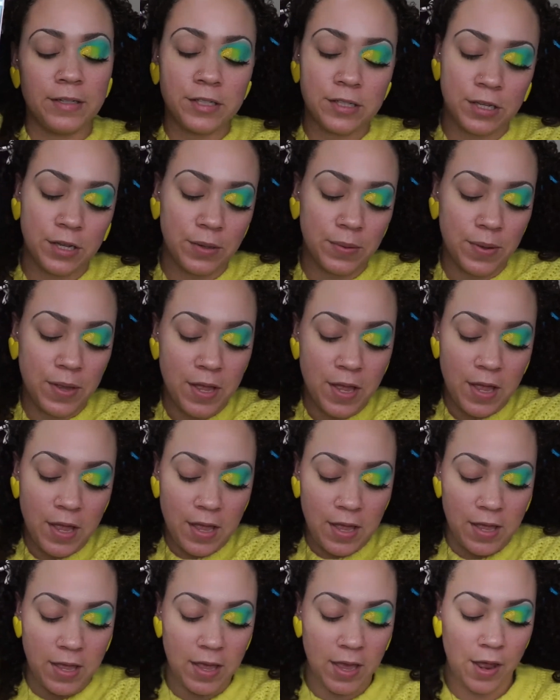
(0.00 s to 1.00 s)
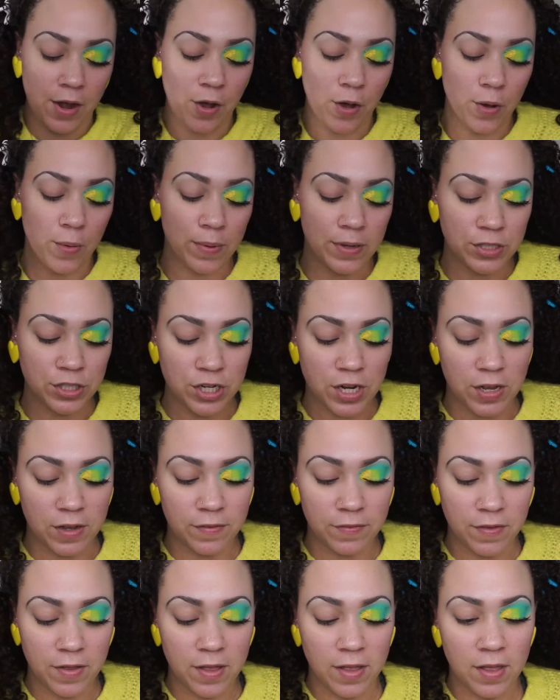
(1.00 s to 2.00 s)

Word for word: So you get a whole bunch of